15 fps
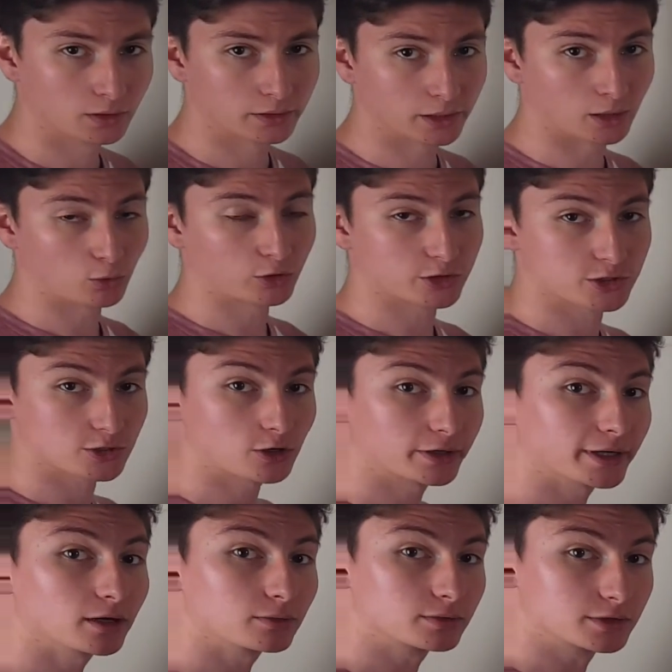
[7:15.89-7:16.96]
Now we're going to start
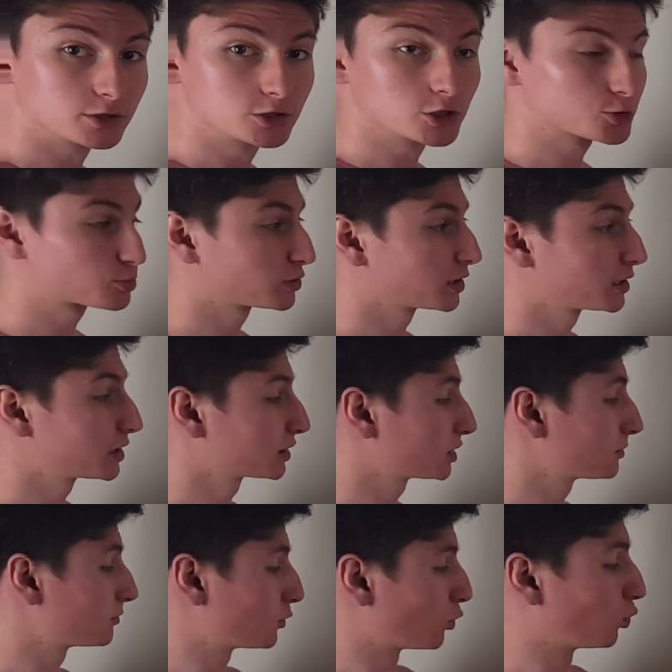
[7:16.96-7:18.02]
out just playing
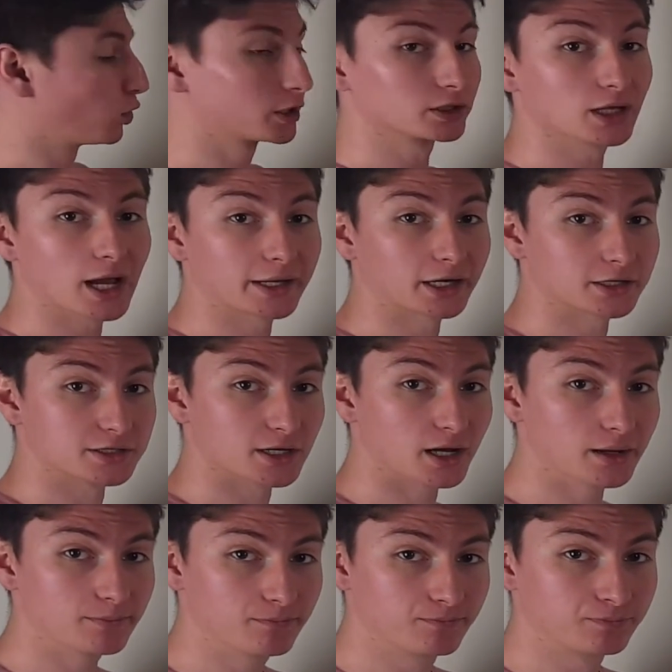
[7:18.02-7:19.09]
them one line at a
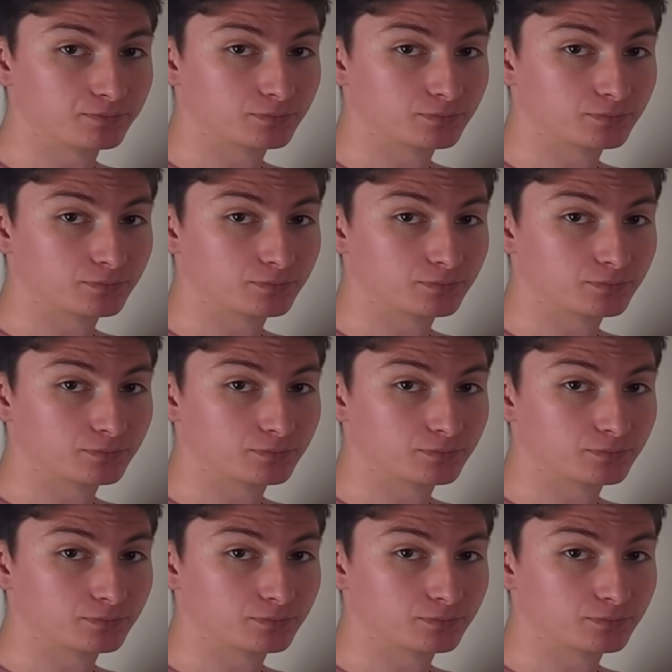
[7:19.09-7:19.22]
time.